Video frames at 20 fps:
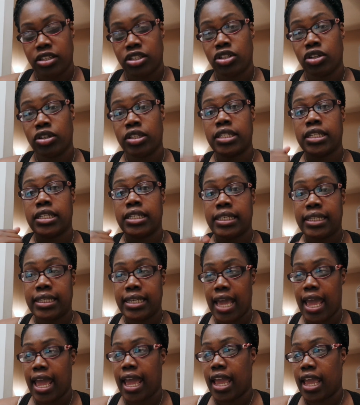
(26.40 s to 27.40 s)
so
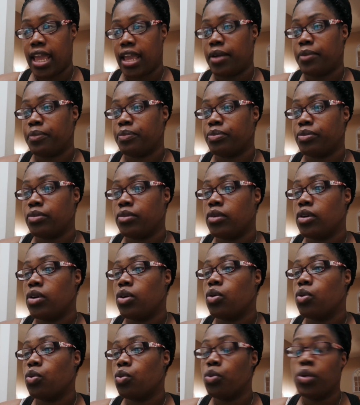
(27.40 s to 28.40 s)
today
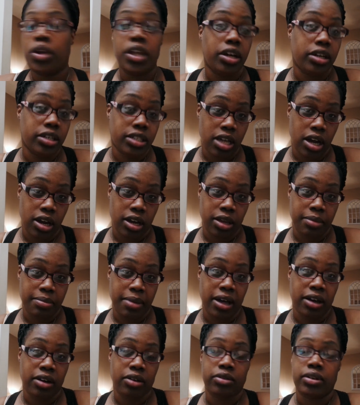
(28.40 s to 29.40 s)
we are talking
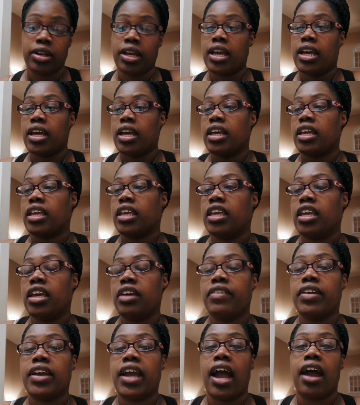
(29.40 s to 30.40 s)
about
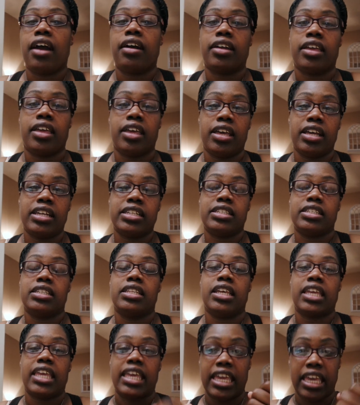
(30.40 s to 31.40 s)
giving our kids
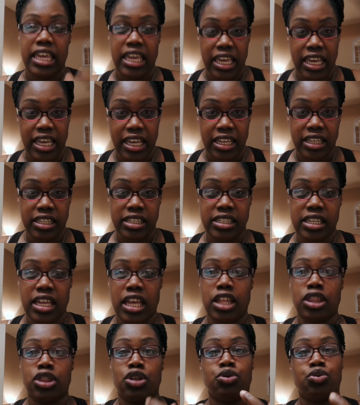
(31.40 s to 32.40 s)
the keys
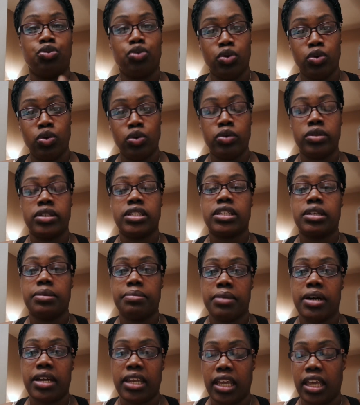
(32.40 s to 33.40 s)
and the rules to
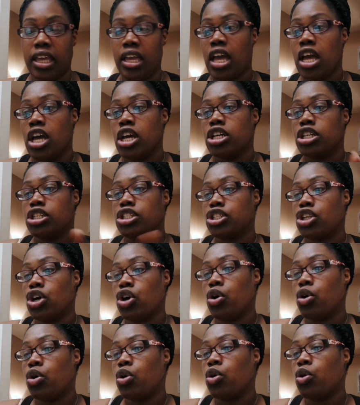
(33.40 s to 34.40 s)
money.
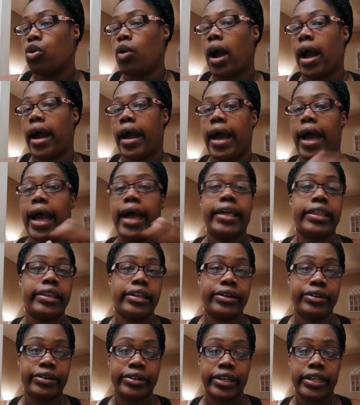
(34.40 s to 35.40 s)
So I
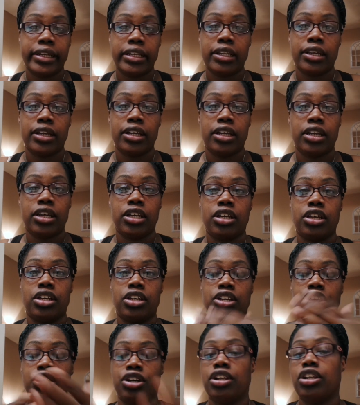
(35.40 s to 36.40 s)
learned it,
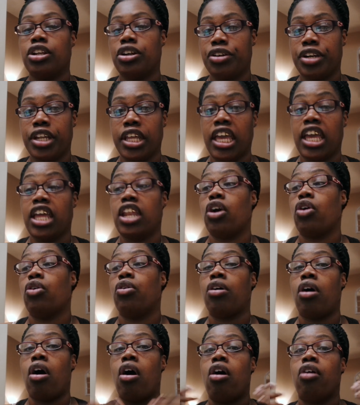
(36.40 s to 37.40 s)
you're learning it,
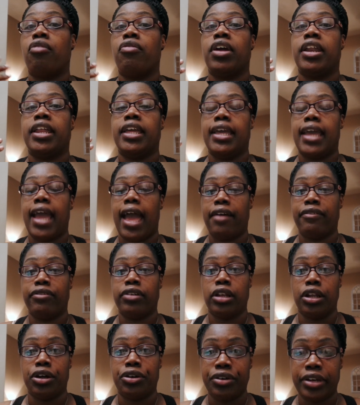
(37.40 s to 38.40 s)
or already have
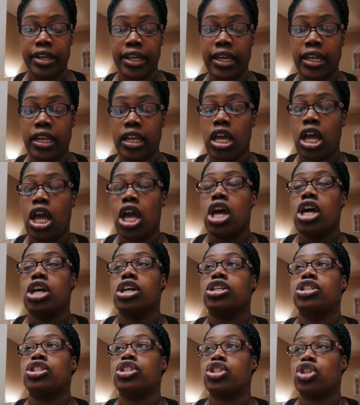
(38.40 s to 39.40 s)
learned it.
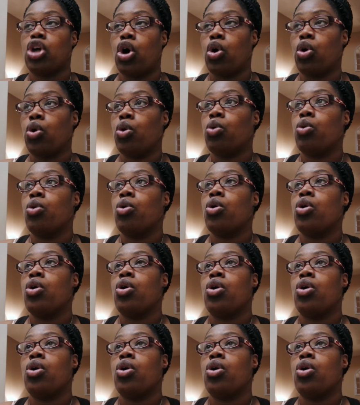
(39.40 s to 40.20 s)
So